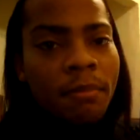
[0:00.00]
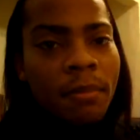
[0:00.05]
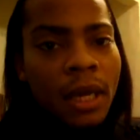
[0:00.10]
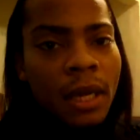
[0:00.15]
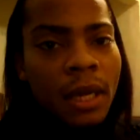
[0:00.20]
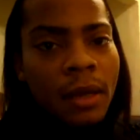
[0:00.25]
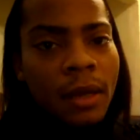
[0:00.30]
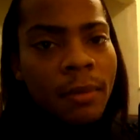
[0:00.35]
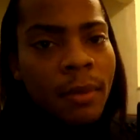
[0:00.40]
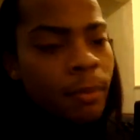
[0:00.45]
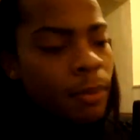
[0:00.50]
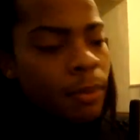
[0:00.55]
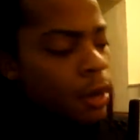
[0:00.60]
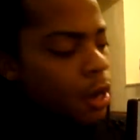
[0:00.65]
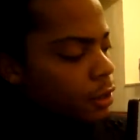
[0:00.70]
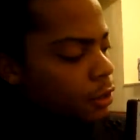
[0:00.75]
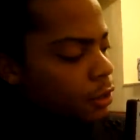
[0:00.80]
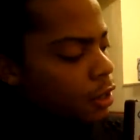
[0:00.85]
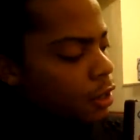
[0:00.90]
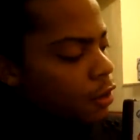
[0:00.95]
medium
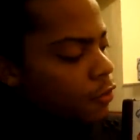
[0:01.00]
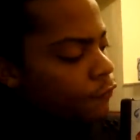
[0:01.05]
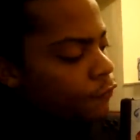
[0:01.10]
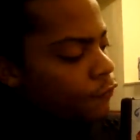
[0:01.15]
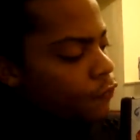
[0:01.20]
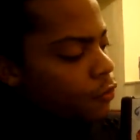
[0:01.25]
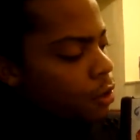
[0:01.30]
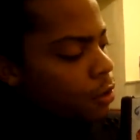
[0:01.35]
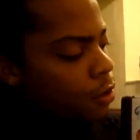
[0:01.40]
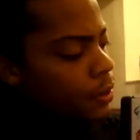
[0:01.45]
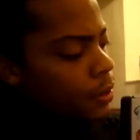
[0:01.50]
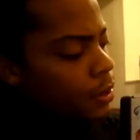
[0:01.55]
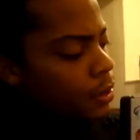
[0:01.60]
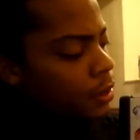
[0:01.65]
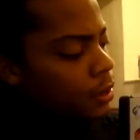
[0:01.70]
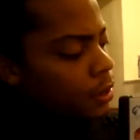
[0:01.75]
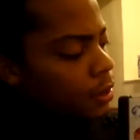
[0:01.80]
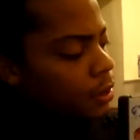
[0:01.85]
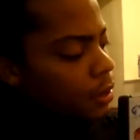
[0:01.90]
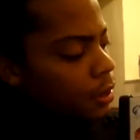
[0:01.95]
punch,
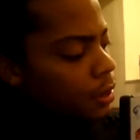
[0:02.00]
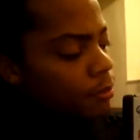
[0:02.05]
forward,